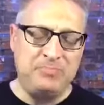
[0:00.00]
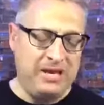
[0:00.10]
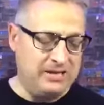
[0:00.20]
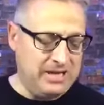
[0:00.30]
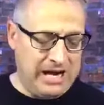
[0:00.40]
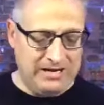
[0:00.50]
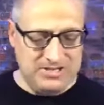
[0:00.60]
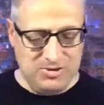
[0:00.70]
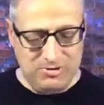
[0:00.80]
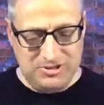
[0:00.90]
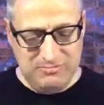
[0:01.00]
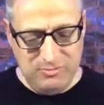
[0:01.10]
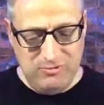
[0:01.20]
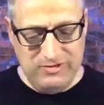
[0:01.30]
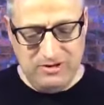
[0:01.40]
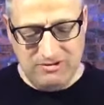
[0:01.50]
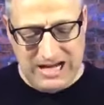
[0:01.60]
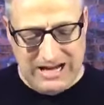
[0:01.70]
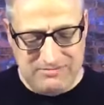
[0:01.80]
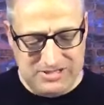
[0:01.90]
and God is going to move in their
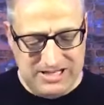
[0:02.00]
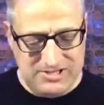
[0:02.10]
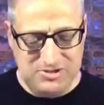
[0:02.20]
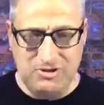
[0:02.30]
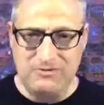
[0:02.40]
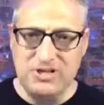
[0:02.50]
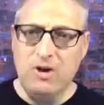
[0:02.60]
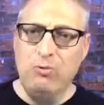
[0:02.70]
lives in that service.